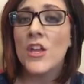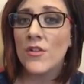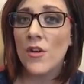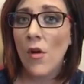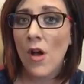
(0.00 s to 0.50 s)

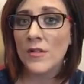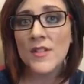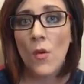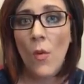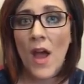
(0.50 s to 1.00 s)
You can
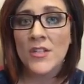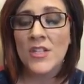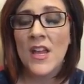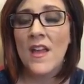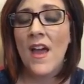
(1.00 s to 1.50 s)
also
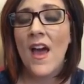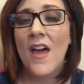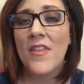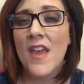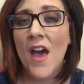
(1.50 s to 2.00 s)
watch
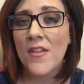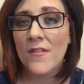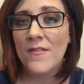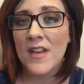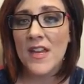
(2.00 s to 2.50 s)
the
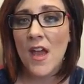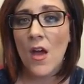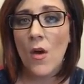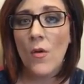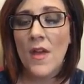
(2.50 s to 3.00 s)
other
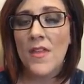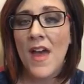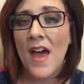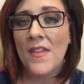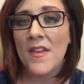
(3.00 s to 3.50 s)
video
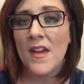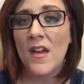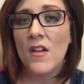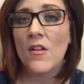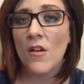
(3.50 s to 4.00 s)
that
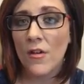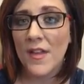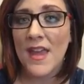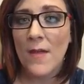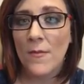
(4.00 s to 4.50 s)
the girl
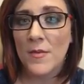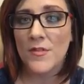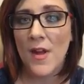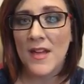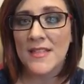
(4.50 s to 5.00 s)
that came from the
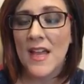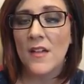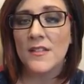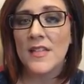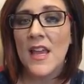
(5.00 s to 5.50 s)
direct
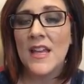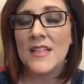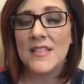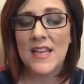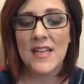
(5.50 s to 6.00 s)
sales
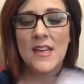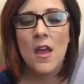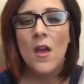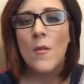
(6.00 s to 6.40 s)
did.